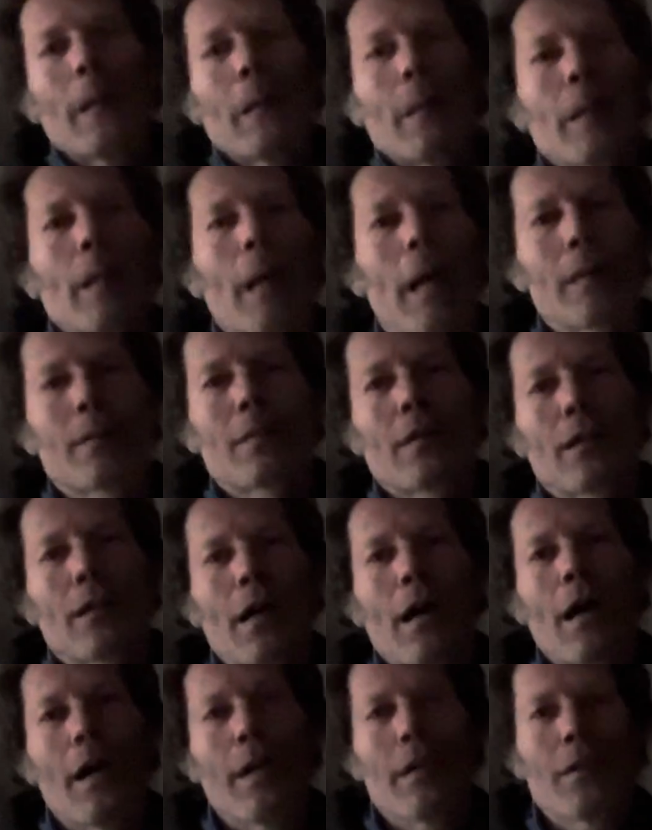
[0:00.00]
not the
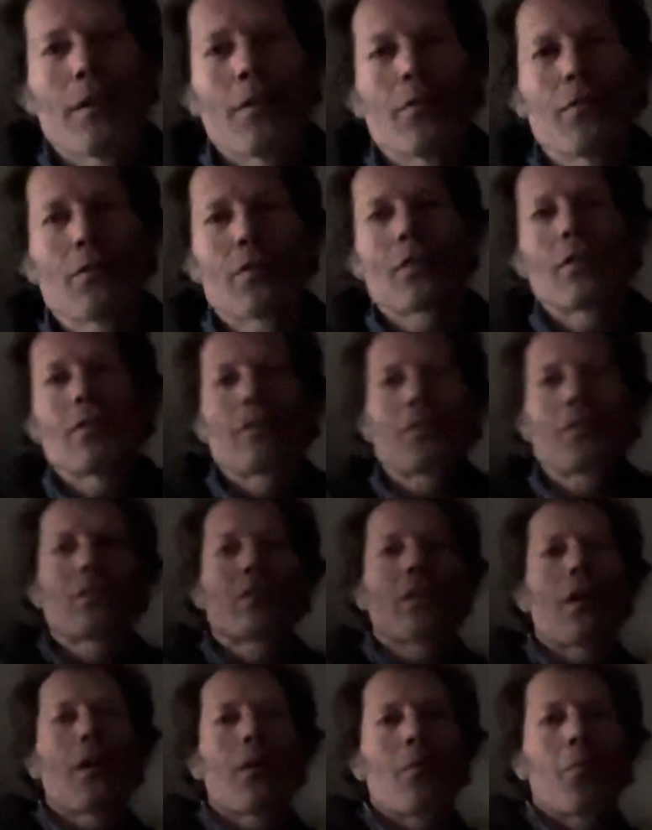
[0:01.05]
guy that was going to
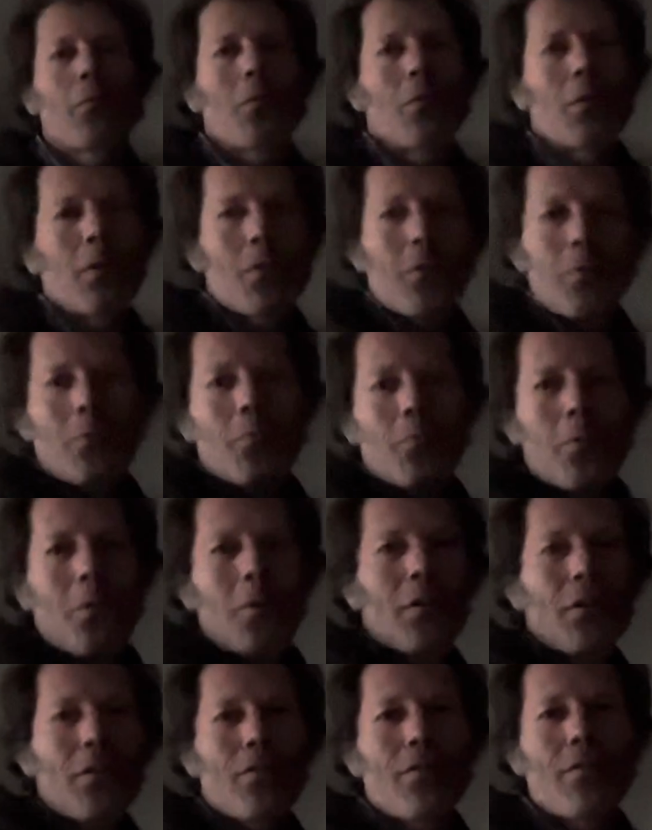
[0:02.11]
start World
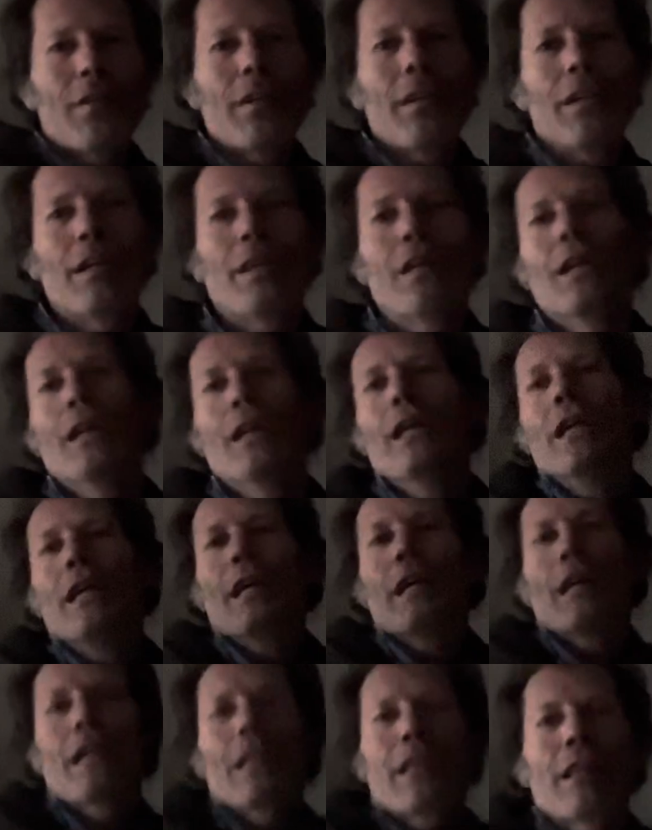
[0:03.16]
War III.
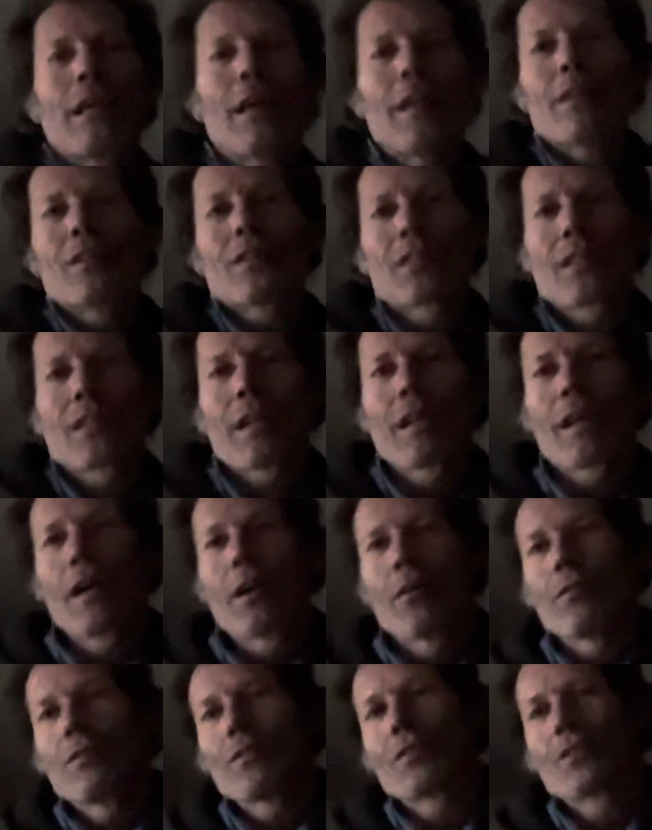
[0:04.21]
They said I
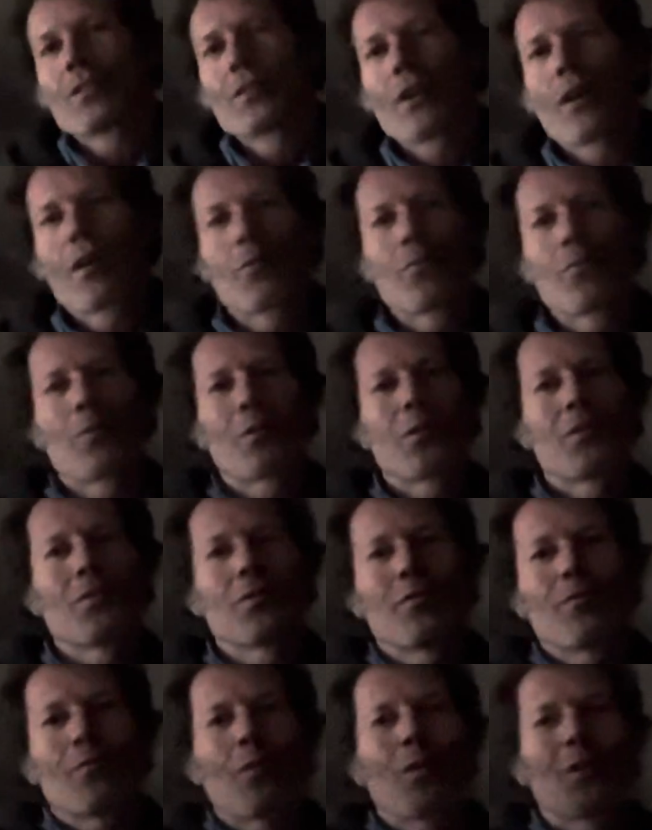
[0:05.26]
would start
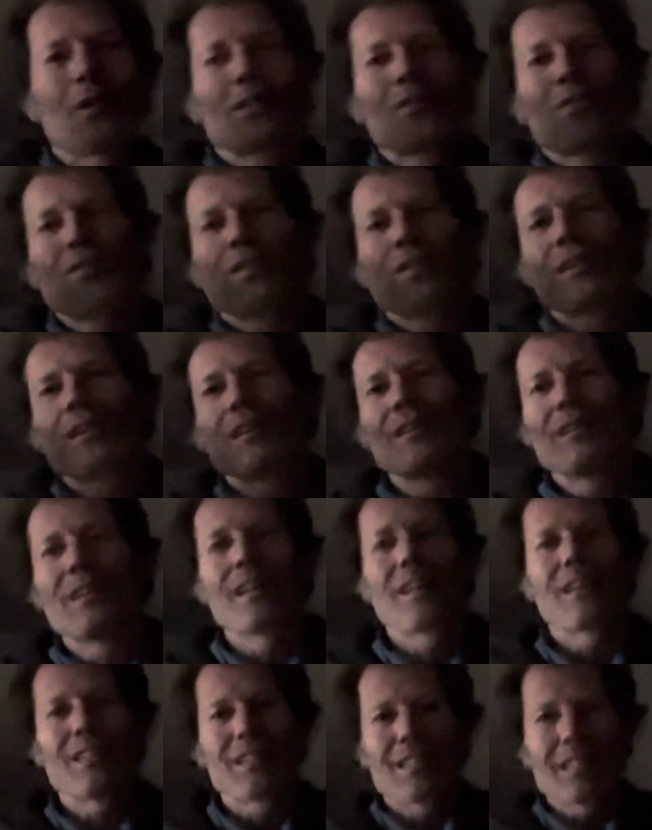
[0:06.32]
World War III, and
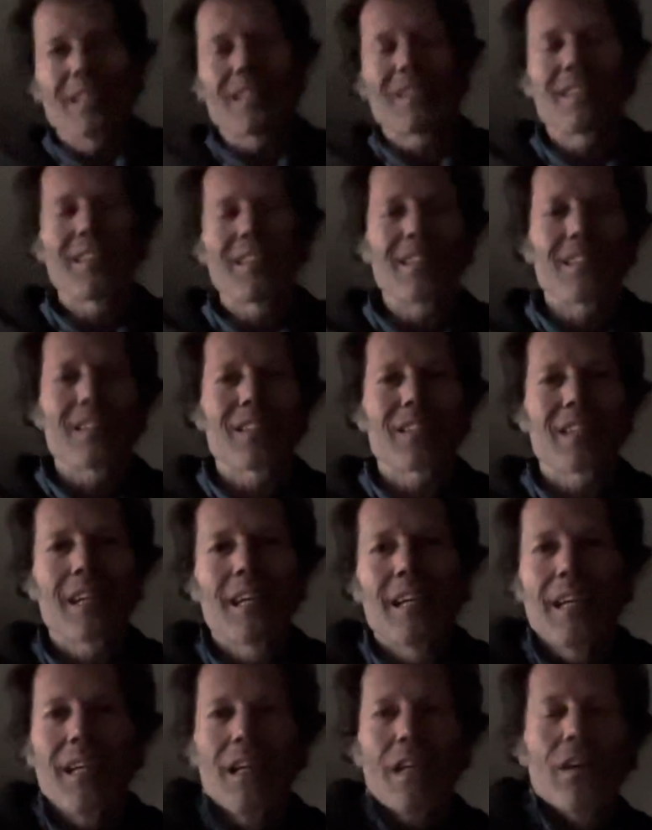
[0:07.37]
then he said things
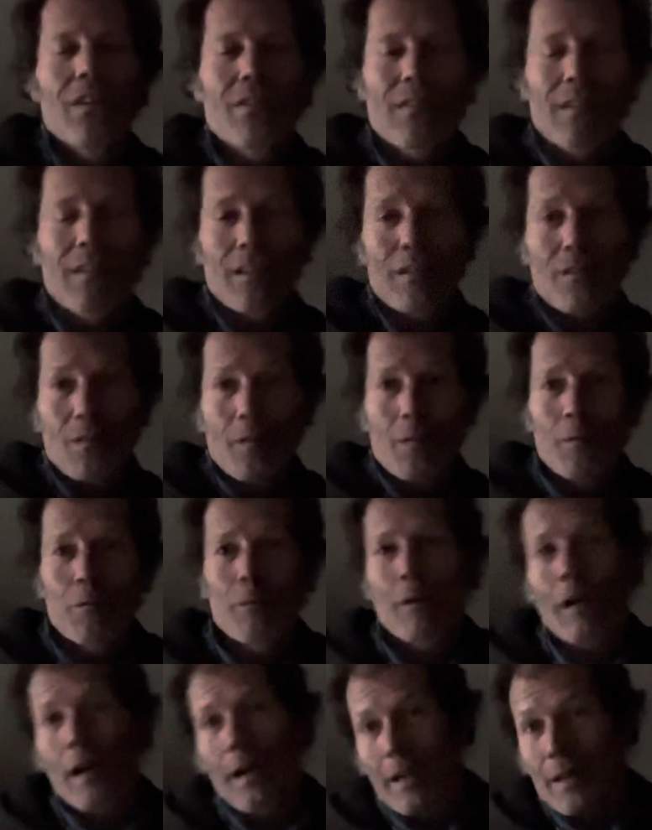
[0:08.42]
that
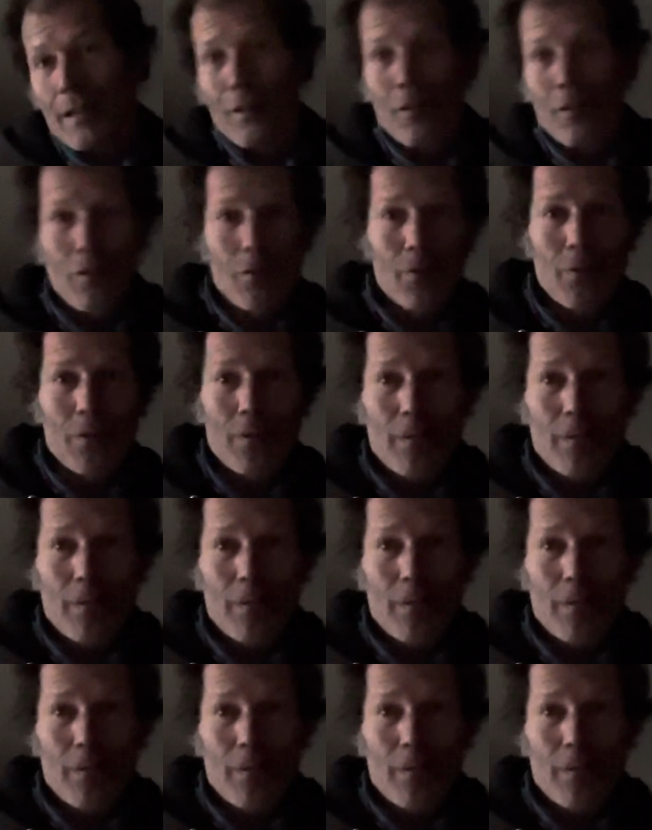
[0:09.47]
I know.